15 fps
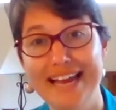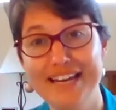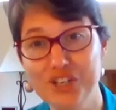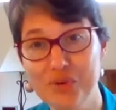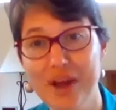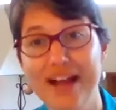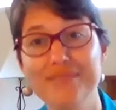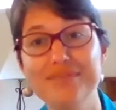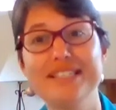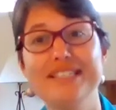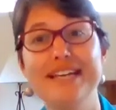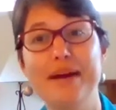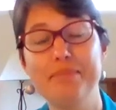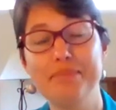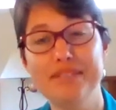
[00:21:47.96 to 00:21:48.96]
and you have
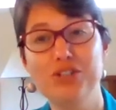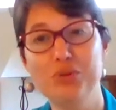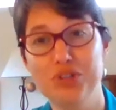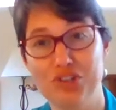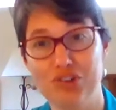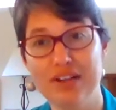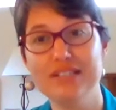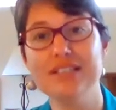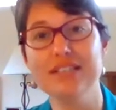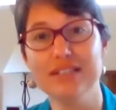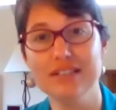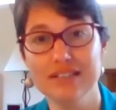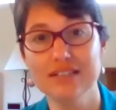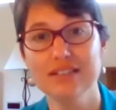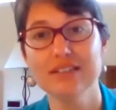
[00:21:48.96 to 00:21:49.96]
steps to address
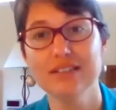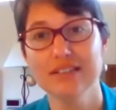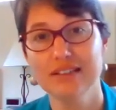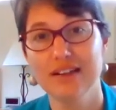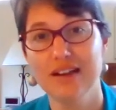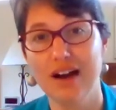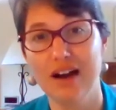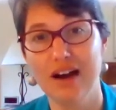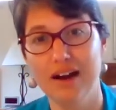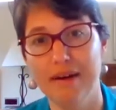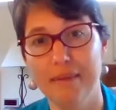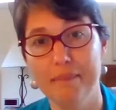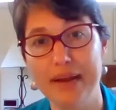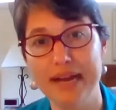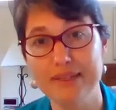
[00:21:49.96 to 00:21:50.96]
it
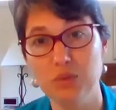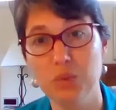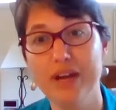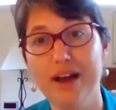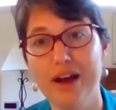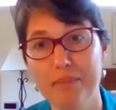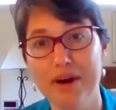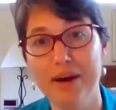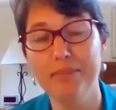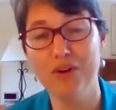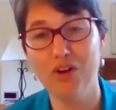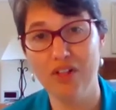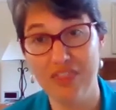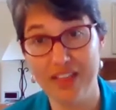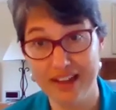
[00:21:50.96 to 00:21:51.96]
as we come up
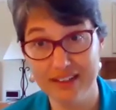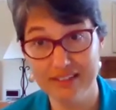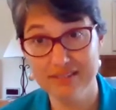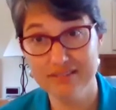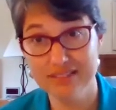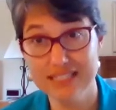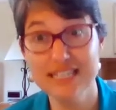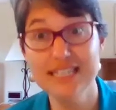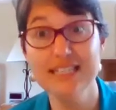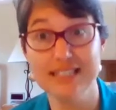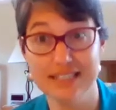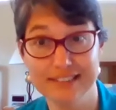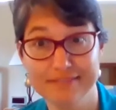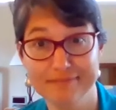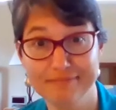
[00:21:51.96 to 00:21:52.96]
on that
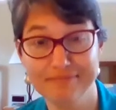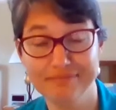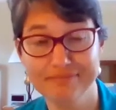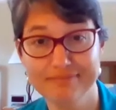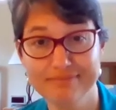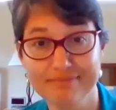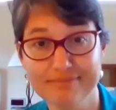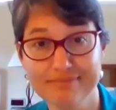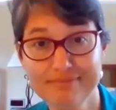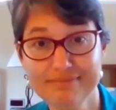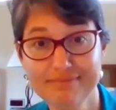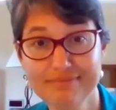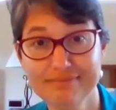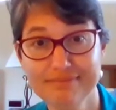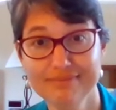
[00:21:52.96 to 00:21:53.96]
season.
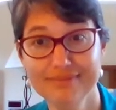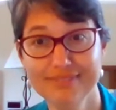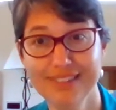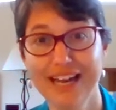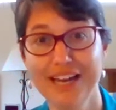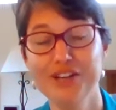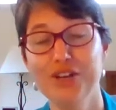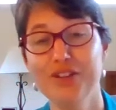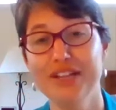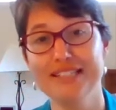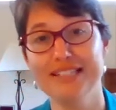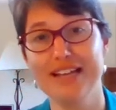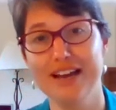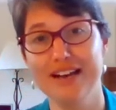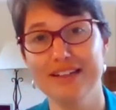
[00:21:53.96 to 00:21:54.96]
I know
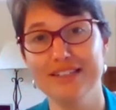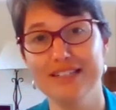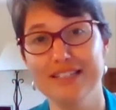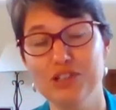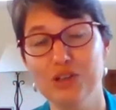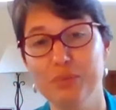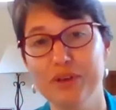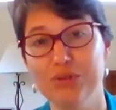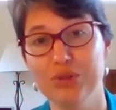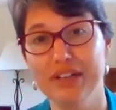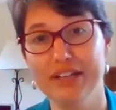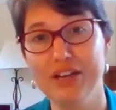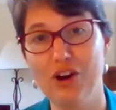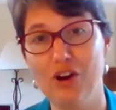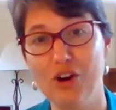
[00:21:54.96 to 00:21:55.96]
that's gotta still be
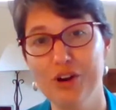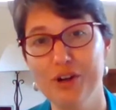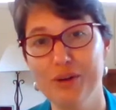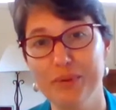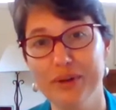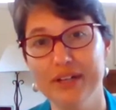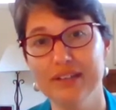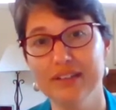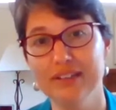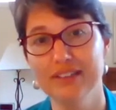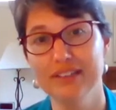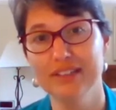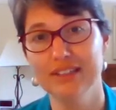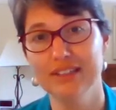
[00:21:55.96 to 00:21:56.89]
really hard, but